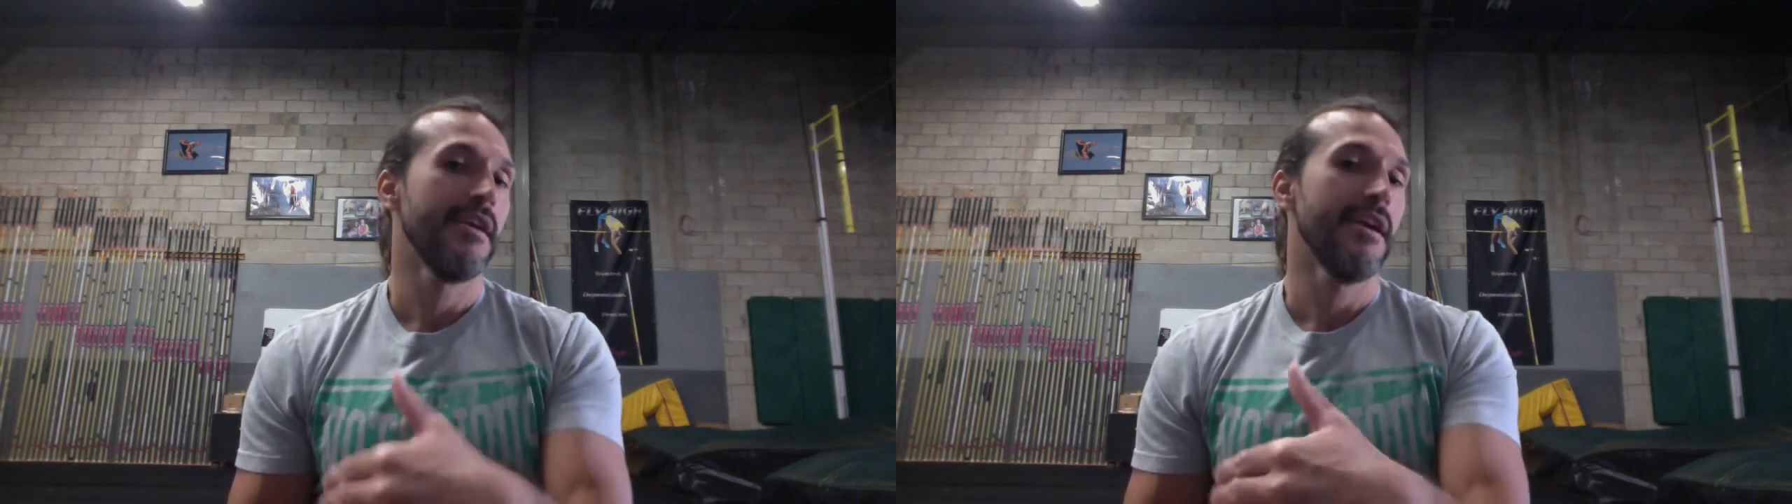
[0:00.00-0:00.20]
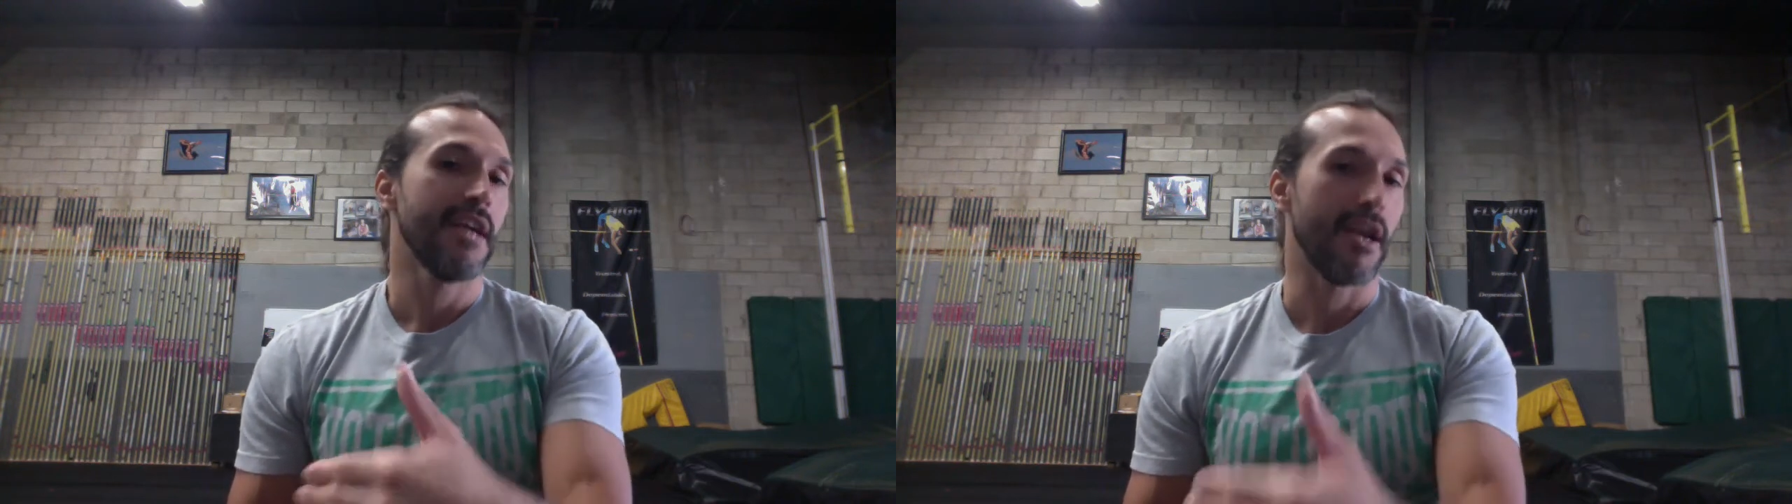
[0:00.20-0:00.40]

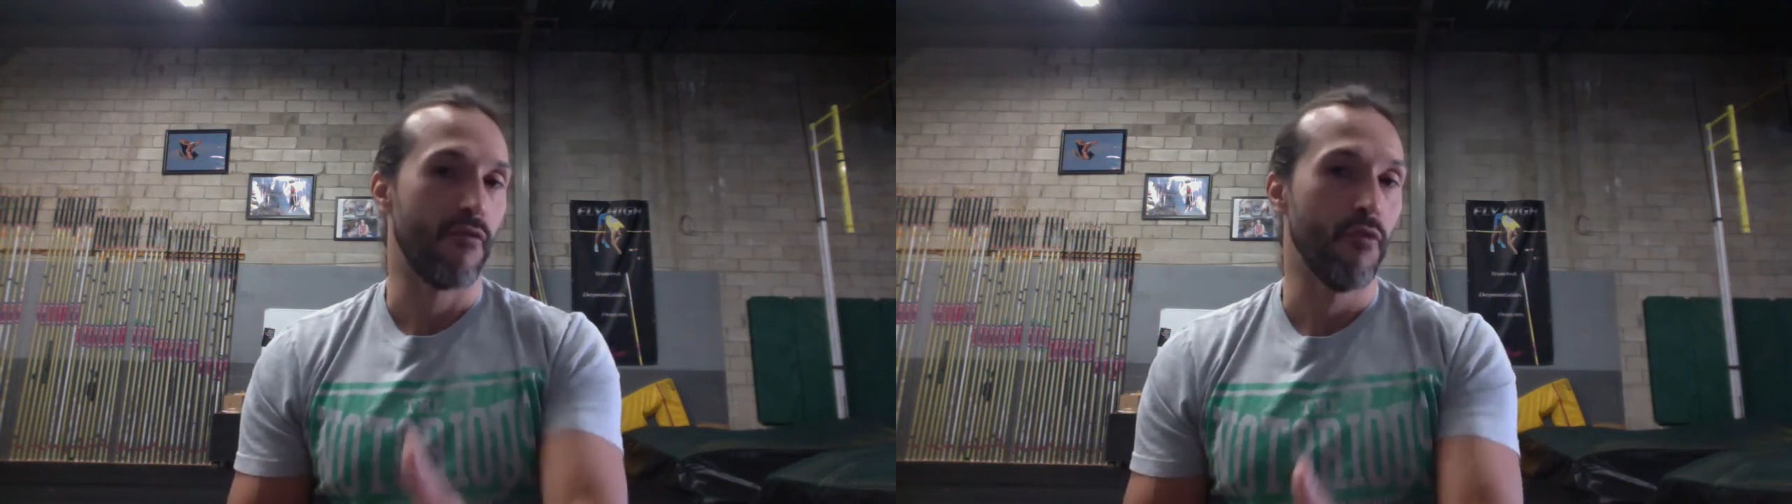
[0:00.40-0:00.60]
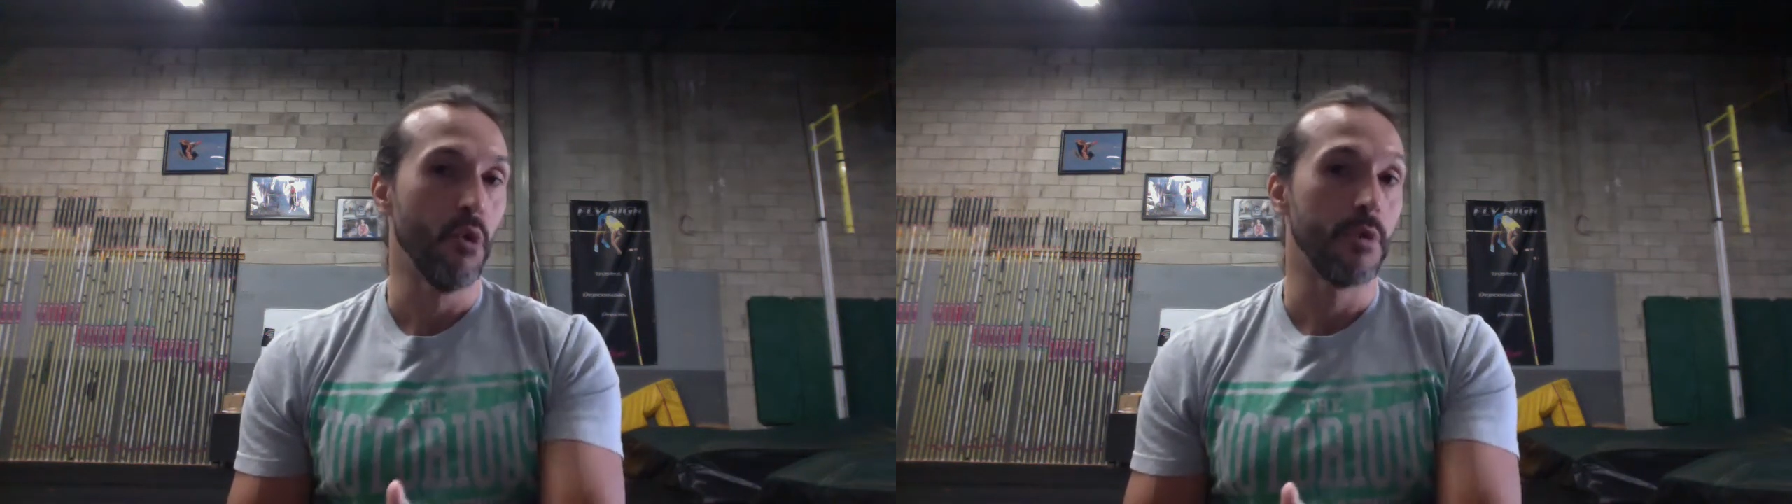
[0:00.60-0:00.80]
kind of
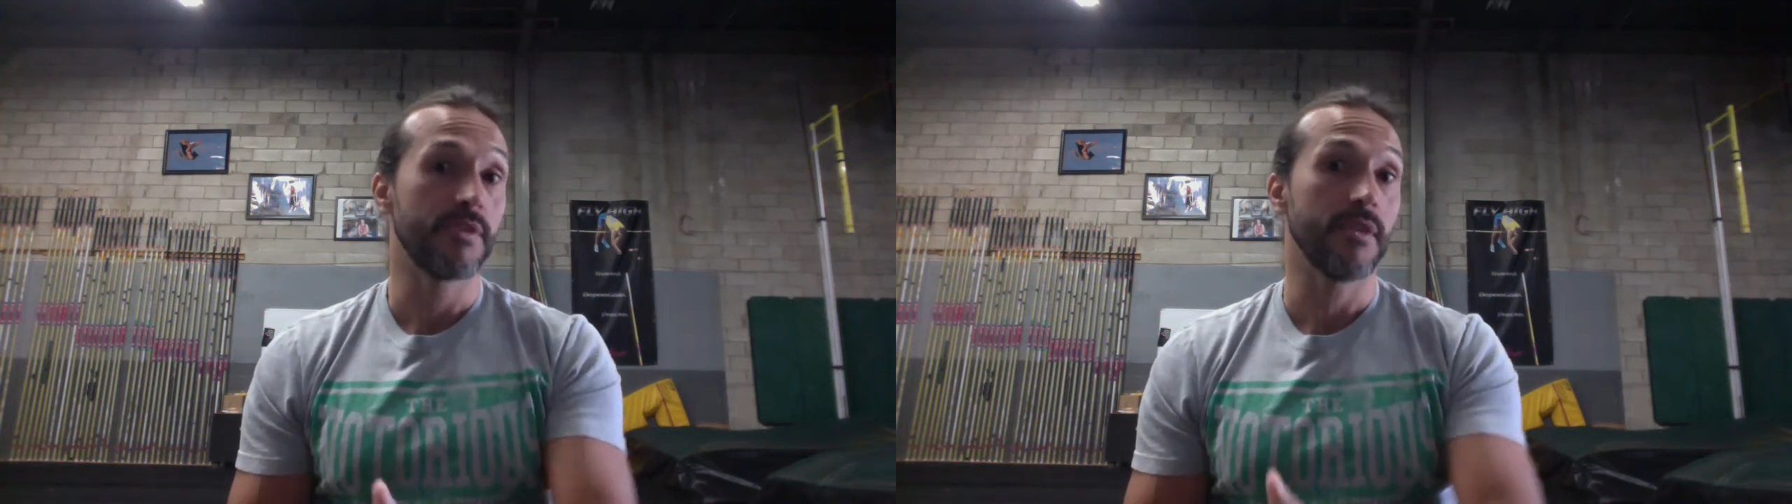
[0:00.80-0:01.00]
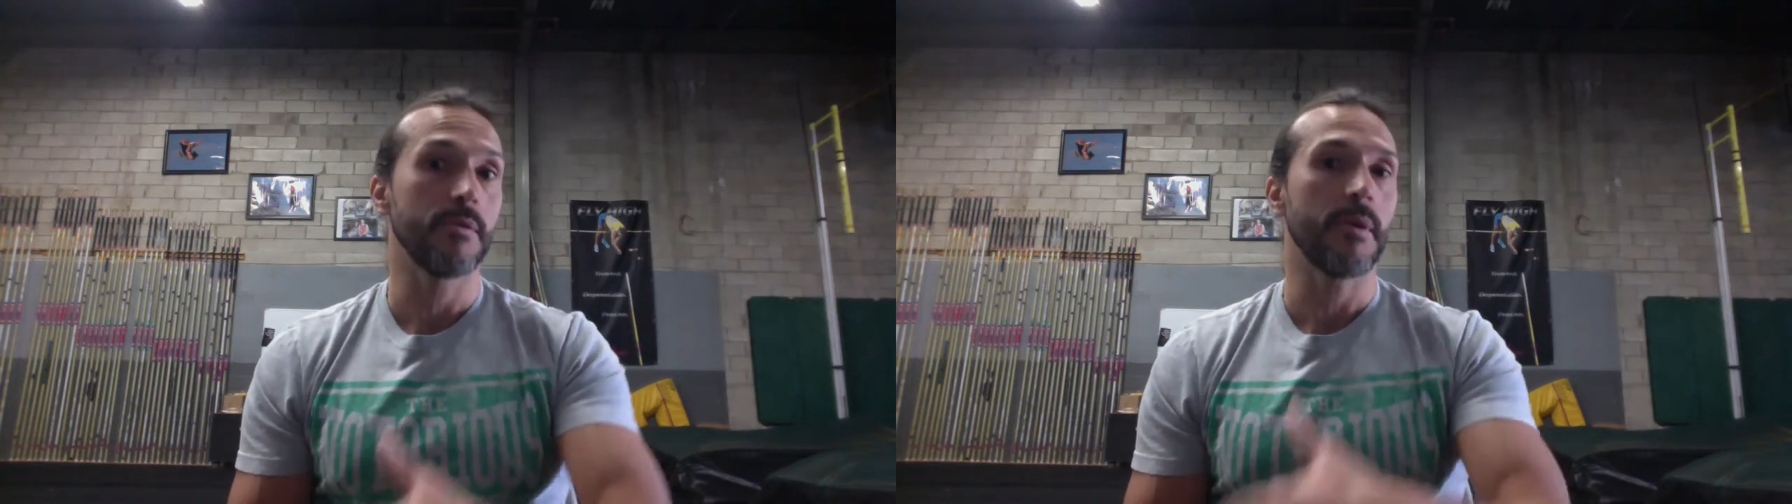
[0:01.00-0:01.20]
fool
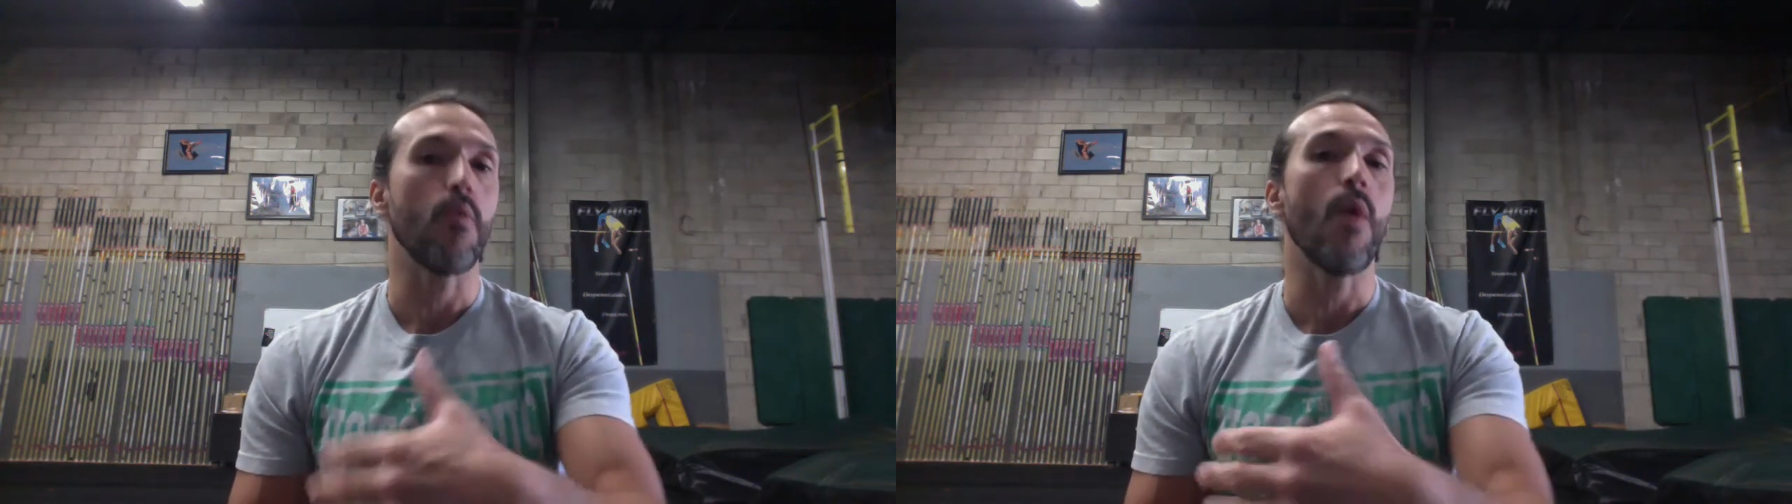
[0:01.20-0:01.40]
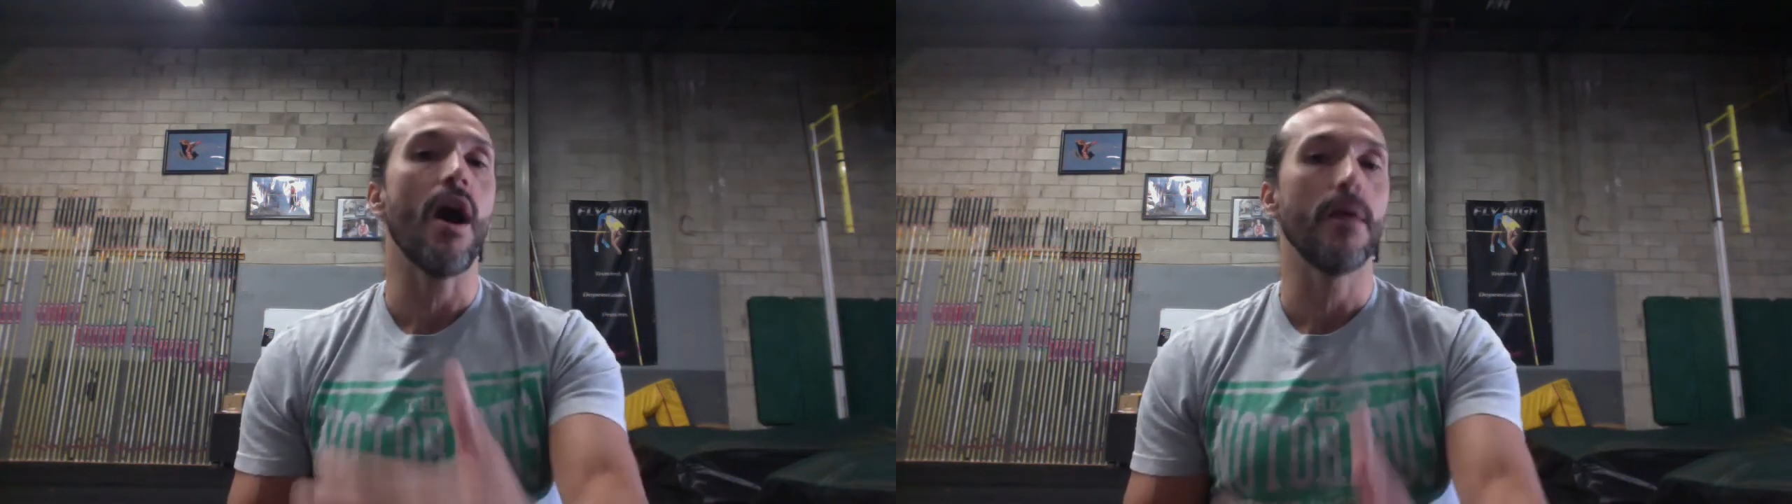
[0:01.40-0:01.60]
themselves like, well, I'm